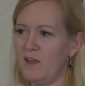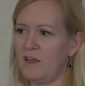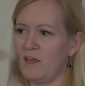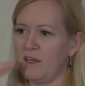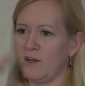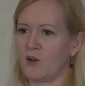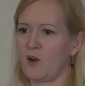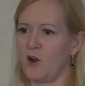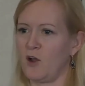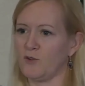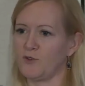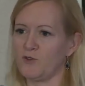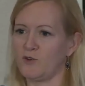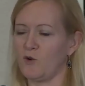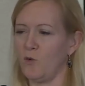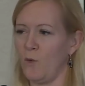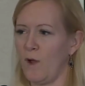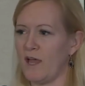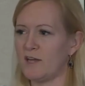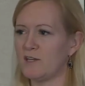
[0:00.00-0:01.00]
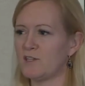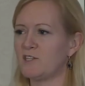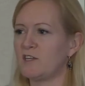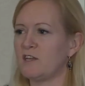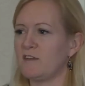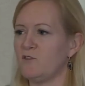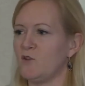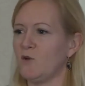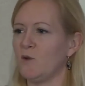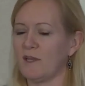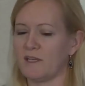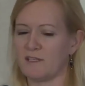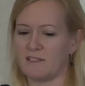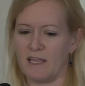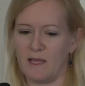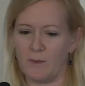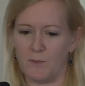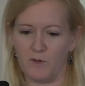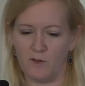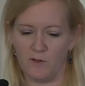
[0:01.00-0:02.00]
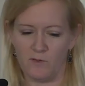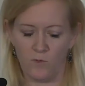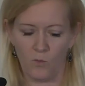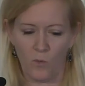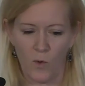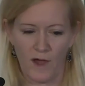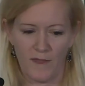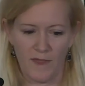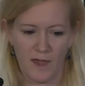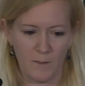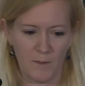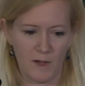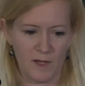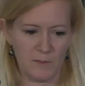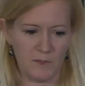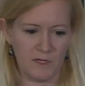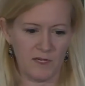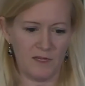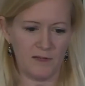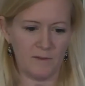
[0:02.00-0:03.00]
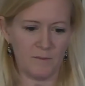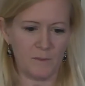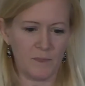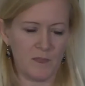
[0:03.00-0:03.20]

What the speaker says: in a cultural way, just to give you an example of why that might be.